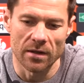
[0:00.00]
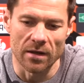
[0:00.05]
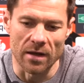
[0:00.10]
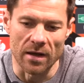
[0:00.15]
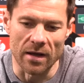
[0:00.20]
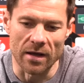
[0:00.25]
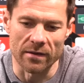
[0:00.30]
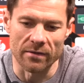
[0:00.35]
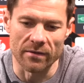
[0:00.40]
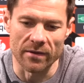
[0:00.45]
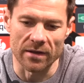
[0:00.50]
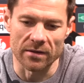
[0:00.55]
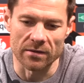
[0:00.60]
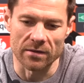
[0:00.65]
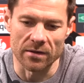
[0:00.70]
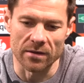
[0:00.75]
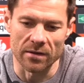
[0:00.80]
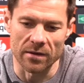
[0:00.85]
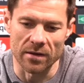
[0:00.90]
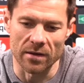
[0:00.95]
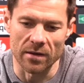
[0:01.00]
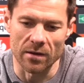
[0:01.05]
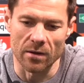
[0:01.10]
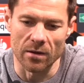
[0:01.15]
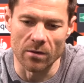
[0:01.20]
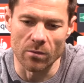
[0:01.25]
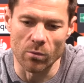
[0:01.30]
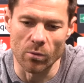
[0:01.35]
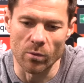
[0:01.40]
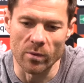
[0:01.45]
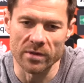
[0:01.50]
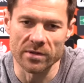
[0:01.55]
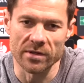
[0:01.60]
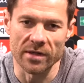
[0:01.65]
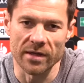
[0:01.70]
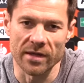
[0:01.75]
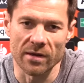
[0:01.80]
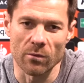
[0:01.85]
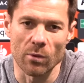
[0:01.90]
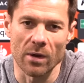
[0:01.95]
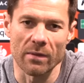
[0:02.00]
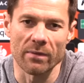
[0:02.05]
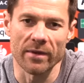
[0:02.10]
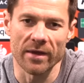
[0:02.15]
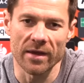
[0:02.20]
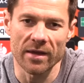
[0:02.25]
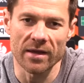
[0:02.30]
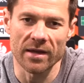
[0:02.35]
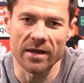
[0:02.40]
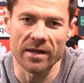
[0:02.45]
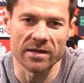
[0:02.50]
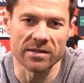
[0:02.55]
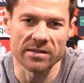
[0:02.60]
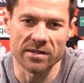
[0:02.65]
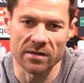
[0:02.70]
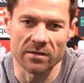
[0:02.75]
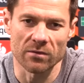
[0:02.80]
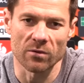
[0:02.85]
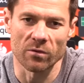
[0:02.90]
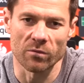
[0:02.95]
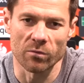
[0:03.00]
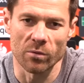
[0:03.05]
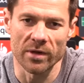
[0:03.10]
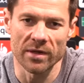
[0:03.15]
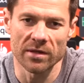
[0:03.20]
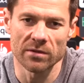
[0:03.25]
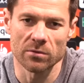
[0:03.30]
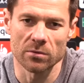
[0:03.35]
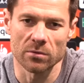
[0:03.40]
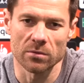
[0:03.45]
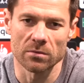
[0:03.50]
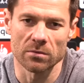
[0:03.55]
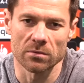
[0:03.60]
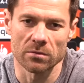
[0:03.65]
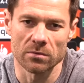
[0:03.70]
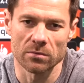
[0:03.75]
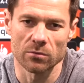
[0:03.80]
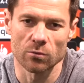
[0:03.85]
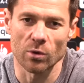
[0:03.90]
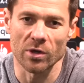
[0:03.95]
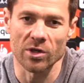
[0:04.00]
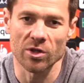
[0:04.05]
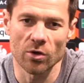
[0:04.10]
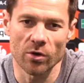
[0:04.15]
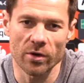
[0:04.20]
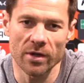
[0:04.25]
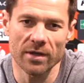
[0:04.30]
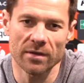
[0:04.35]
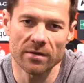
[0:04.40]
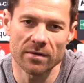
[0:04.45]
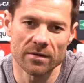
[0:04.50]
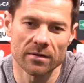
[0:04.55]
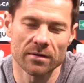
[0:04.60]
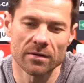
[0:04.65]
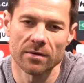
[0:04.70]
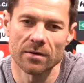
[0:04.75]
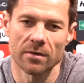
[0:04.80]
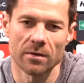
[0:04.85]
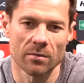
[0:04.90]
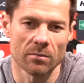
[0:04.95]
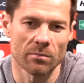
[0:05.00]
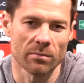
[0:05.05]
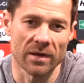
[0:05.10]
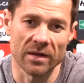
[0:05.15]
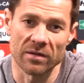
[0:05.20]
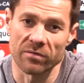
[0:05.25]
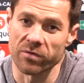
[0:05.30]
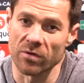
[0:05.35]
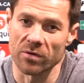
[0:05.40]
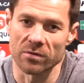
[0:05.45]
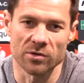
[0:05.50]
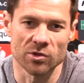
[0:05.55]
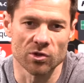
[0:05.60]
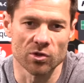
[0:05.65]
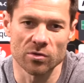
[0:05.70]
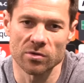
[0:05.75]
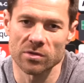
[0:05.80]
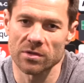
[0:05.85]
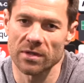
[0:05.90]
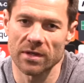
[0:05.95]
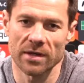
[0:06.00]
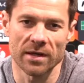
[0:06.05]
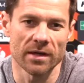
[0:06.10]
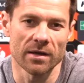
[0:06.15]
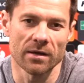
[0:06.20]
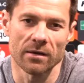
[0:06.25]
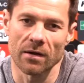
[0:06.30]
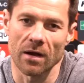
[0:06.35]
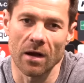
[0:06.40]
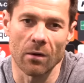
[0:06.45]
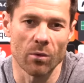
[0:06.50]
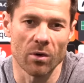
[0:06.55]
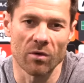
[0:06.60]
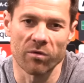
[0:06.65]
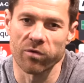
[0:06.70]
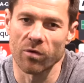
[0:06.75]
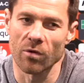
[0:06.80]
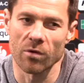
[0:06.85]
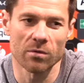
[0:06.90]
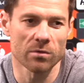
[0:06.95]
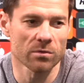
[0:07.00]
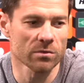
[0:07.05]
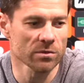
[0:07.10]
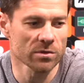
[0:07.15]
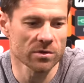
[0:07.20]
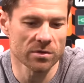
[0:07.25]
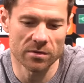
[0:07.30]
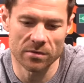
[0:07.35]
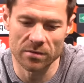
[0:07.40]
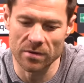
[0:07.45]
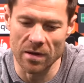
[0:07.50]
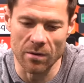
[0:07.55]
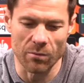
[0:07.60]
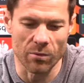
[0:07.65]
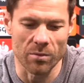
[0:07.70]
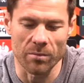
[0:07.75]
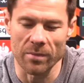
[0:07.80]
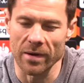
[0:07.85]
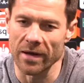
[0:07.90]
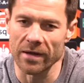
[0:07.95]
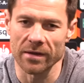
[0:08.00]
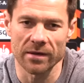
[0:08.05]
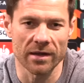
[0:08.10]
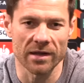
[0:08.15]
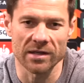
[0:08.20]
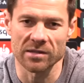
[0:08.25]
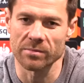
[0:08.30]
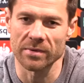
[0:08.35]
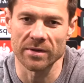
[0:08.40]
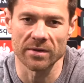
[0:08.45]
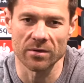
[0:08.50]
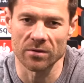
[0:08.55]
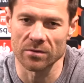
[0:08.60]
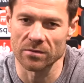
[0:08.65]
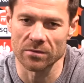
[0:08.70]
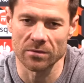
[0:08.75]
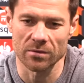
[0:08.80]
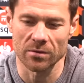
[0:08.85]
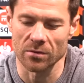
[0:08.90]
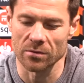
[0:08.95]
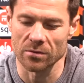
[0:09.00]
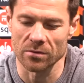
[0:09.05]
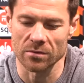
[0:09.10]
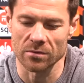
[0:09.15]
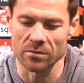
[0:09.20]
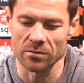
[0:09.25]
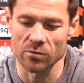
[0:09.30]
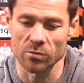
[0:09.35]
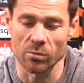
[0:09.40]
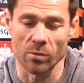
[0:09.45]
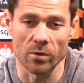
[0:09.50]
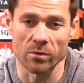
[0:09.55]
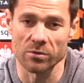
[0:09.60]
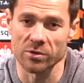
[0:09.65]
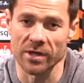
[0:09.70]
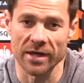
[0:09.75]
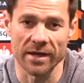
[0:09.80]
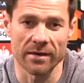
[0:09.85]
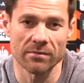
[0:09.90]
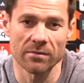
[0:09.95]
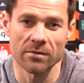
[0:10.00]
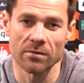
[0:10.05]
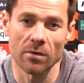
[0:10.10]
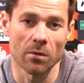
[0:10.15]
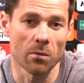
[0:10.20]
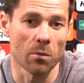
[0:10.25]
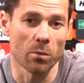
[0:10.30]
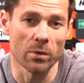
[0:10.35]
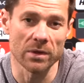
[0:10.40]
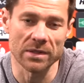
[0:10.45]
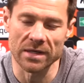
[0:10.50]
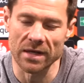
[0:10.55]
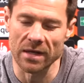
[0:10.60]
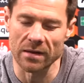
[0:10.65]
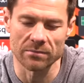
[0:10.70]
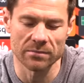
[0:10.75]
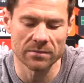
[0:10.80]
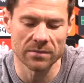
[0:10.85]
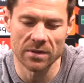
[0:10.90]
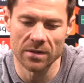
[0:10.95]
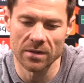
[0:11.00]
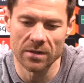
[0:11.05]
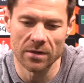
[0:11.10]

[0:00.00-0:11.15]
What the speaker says: and that we were taking one day in case that of winning to enjoy it. But from Tuesday, our focus, our mind has been on tomorrow's game, on West Ham.